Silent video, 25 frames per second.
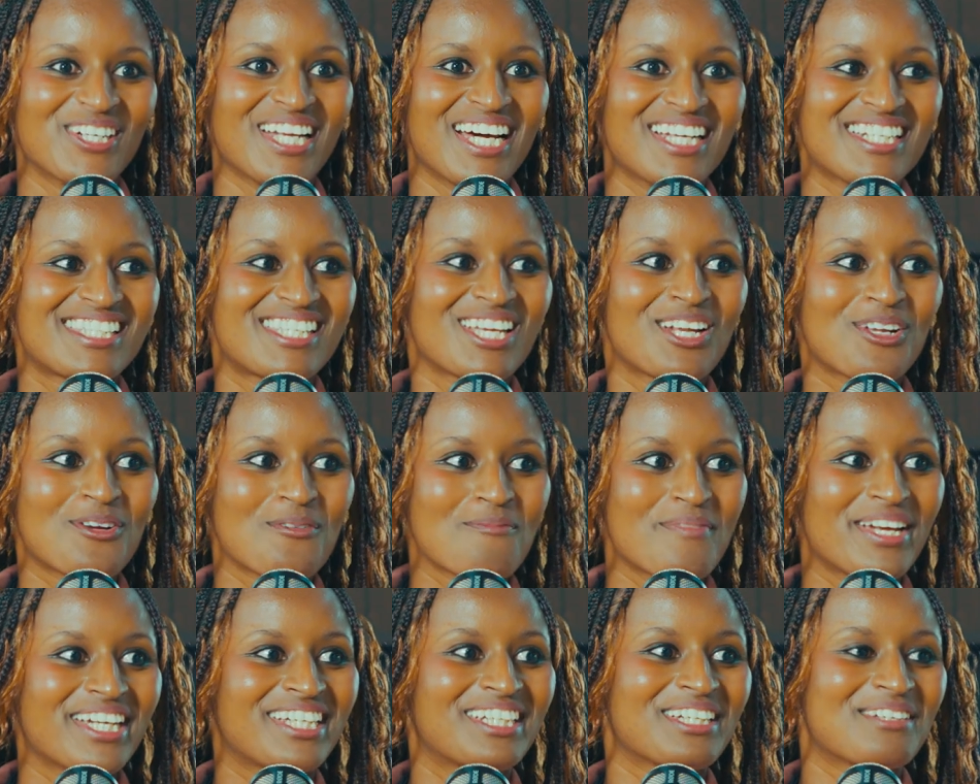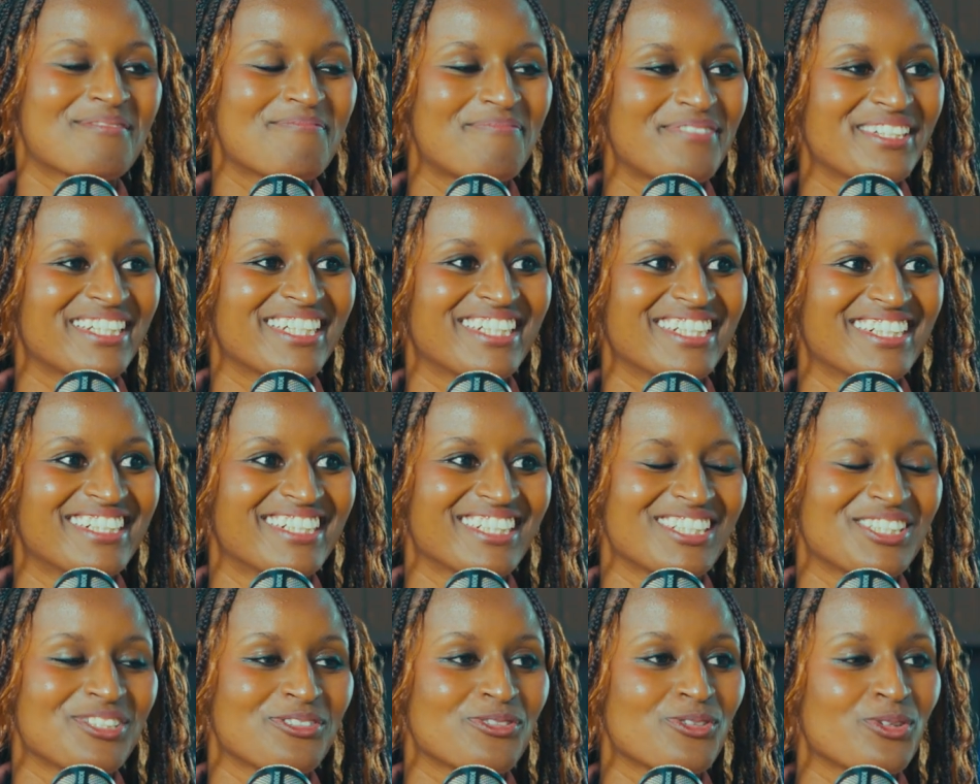until you make it big.
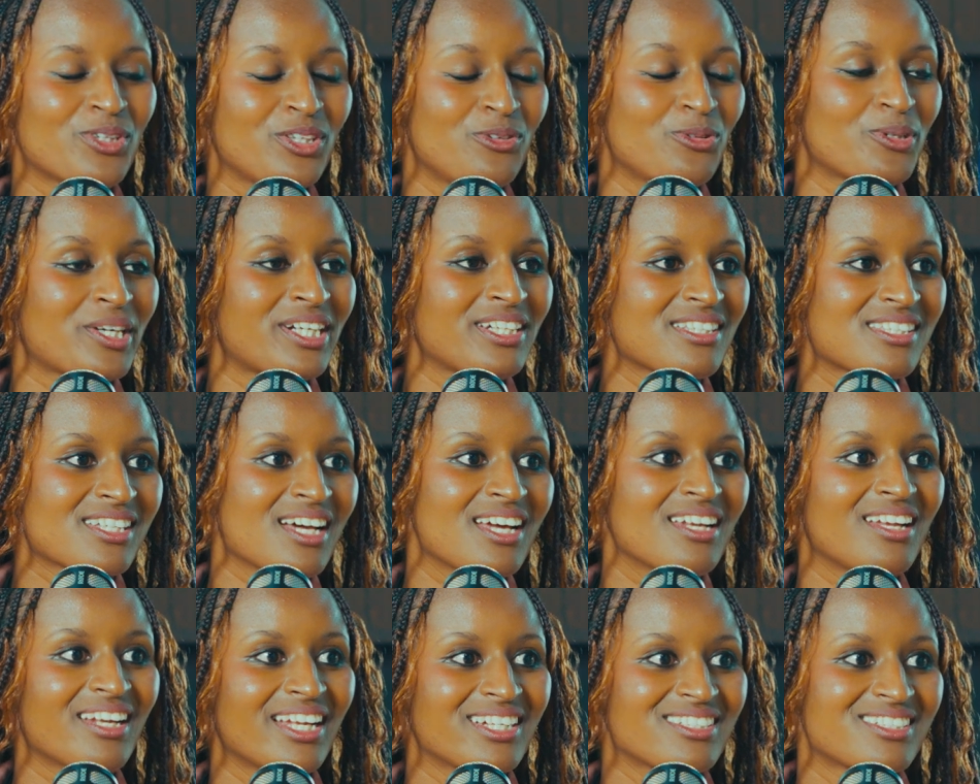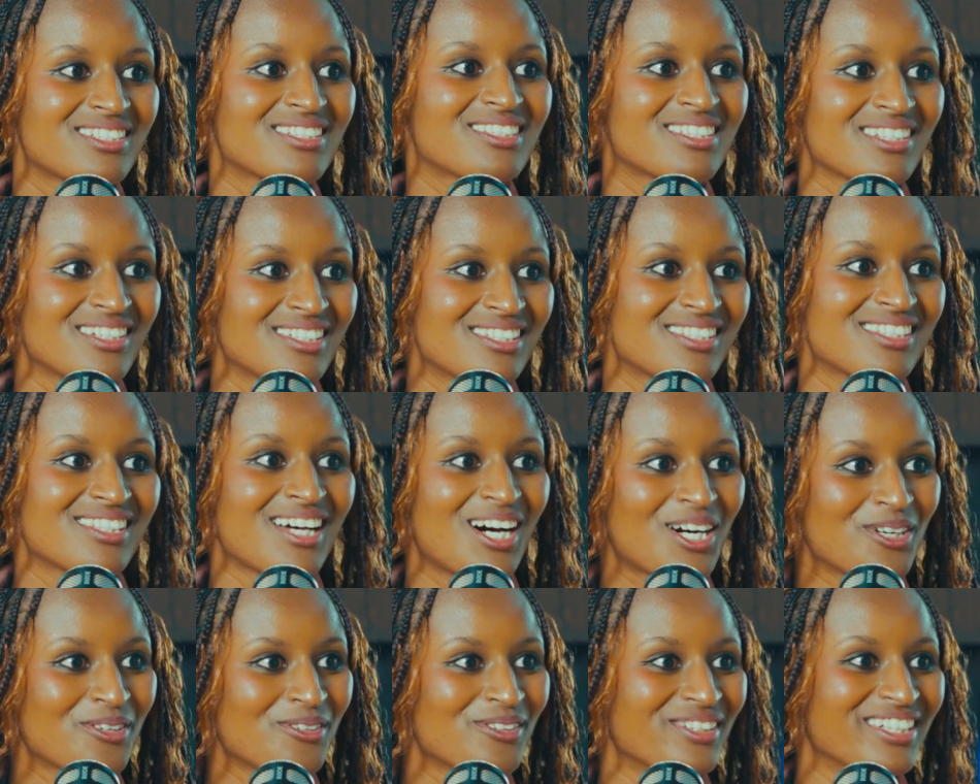It's kind of like Jesus,
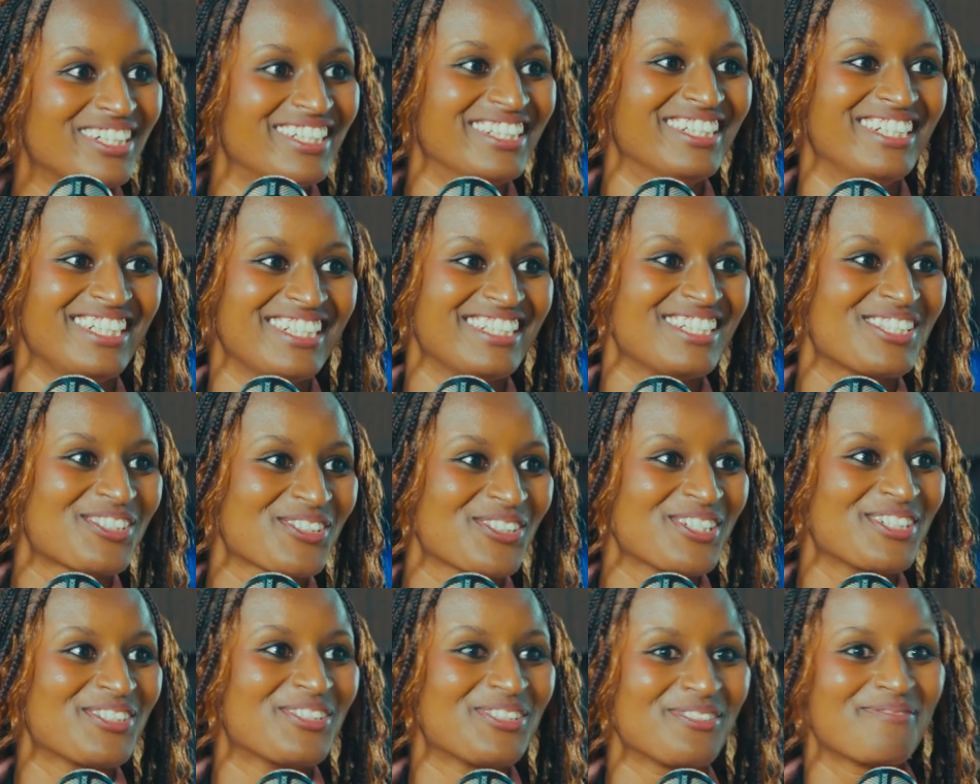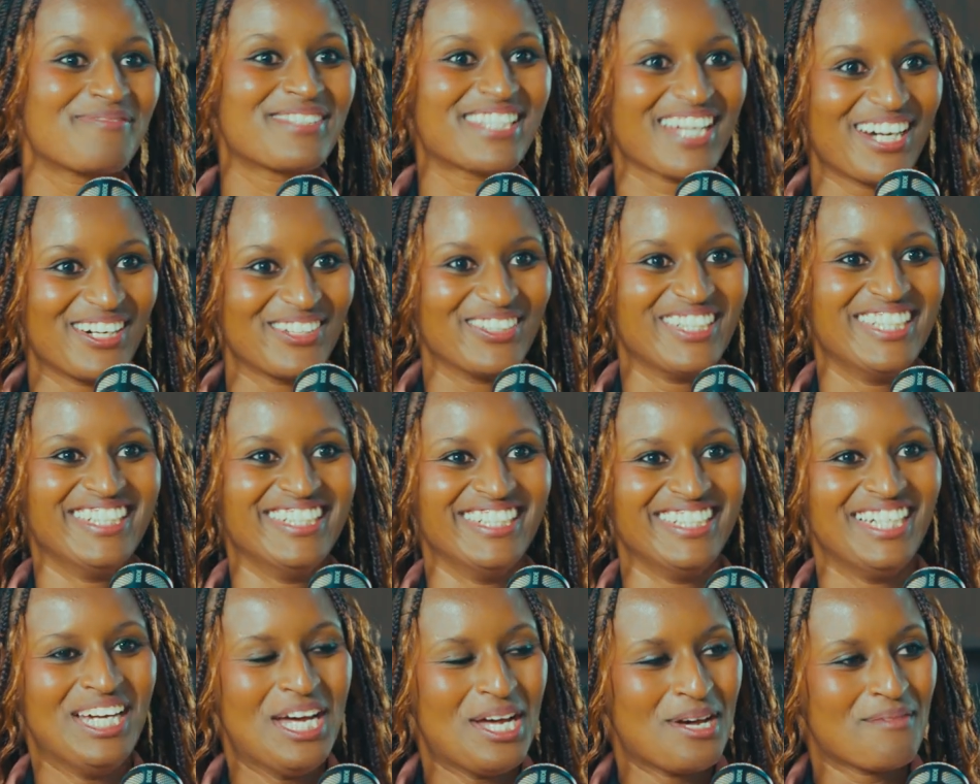how in his own hometown,
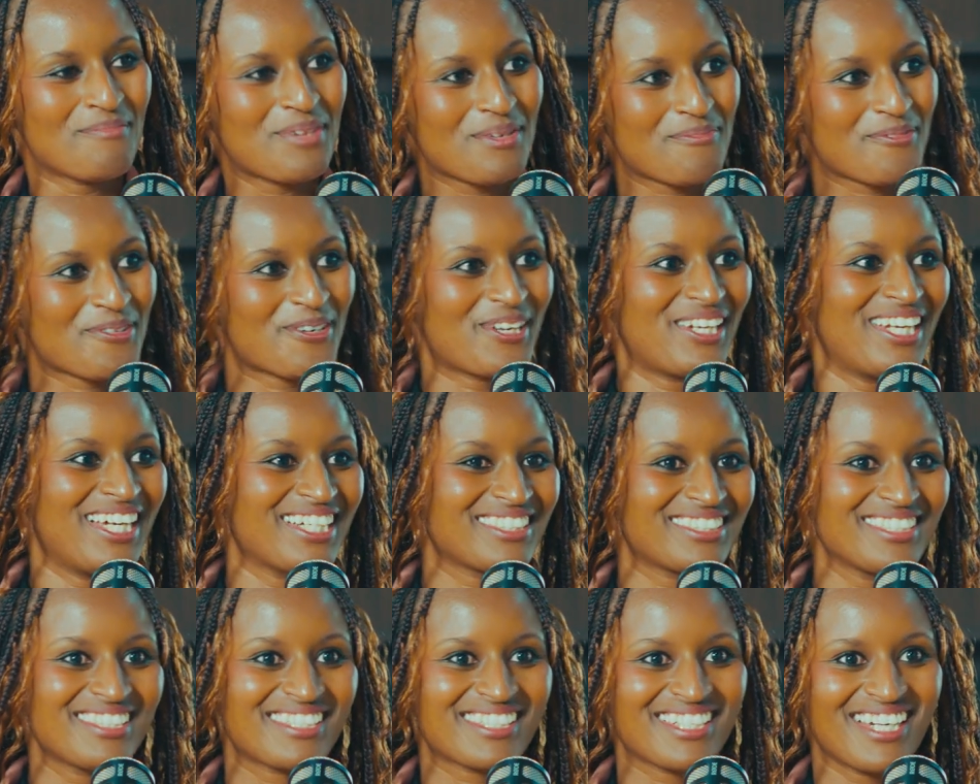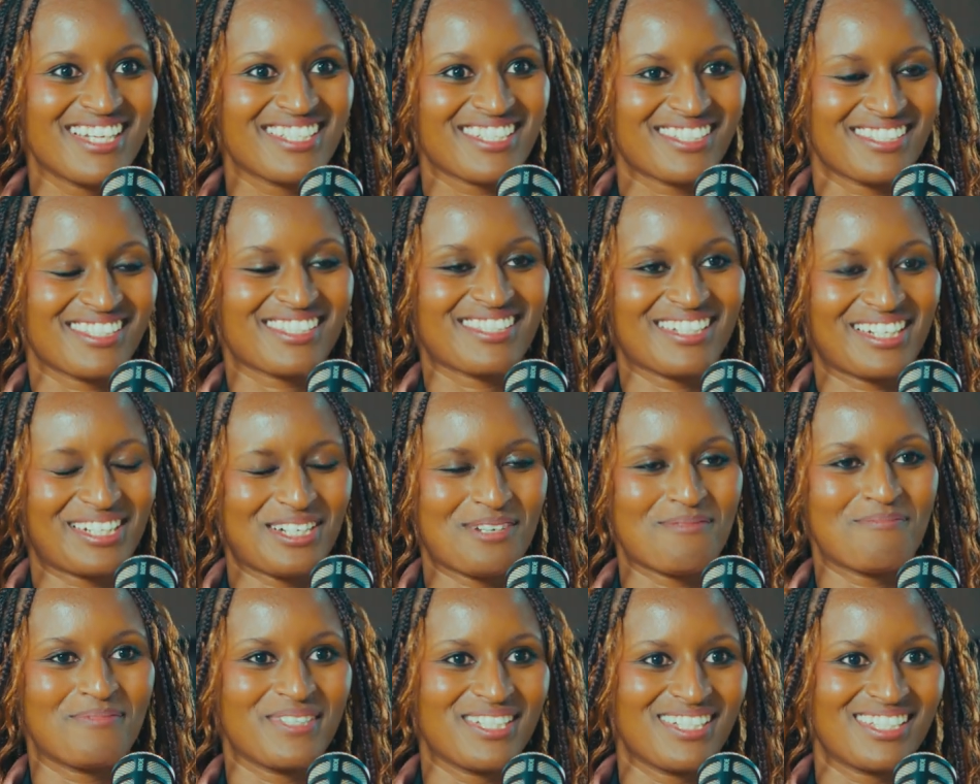people are like, this guy is just a
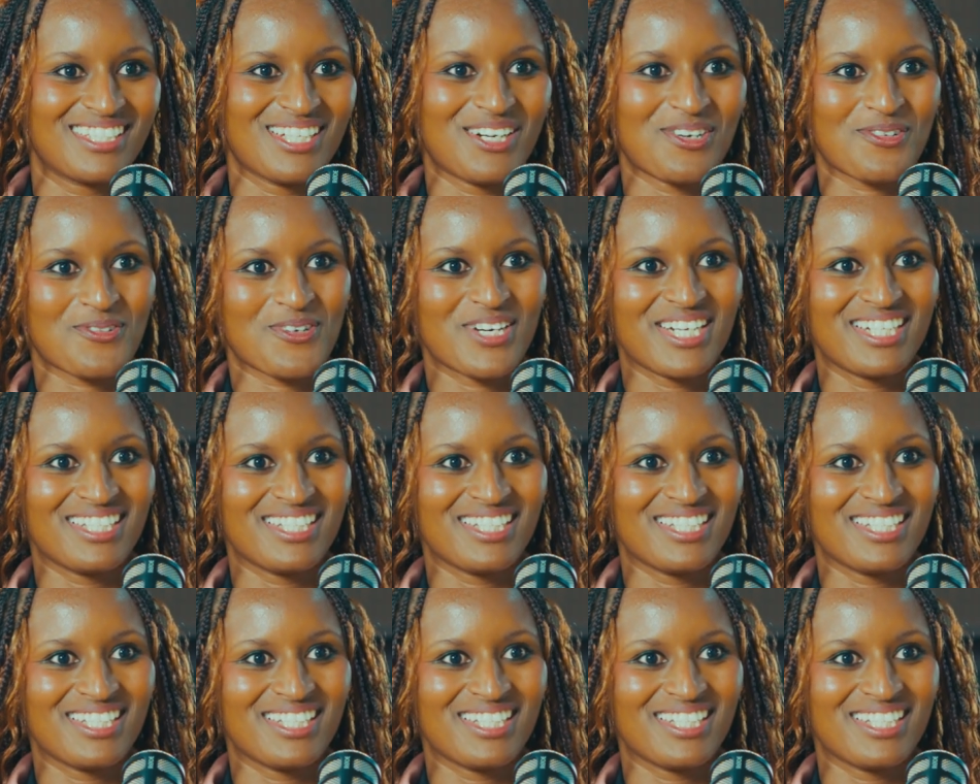carpenter. Why